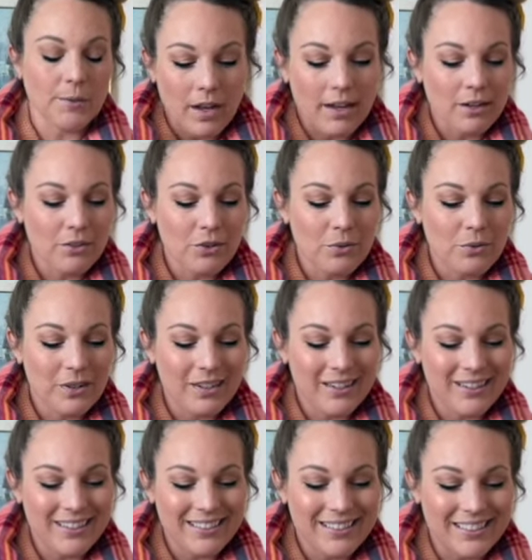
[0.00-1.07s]
I don't know what it
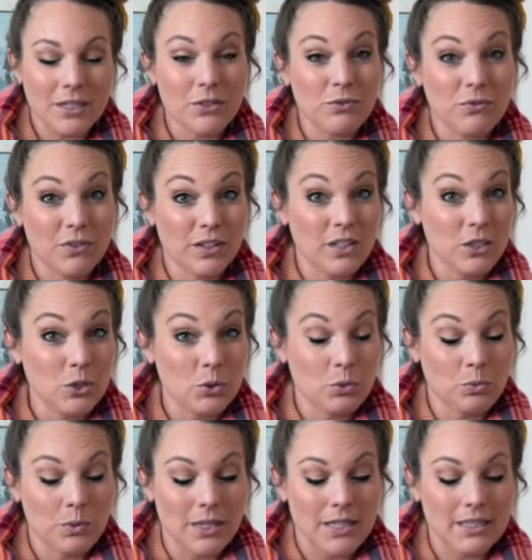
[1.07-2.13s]
is. It's very
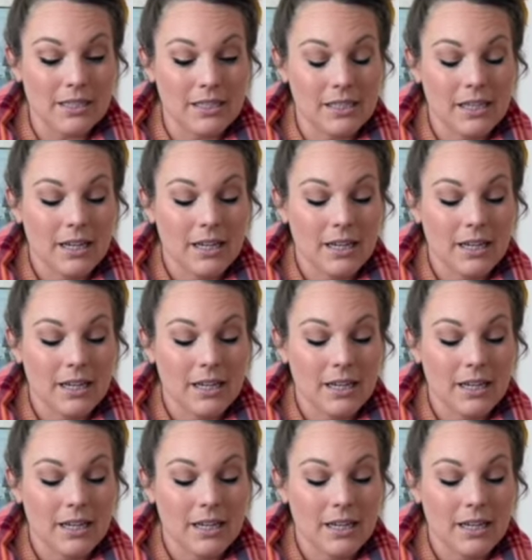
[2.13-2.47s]
sweet.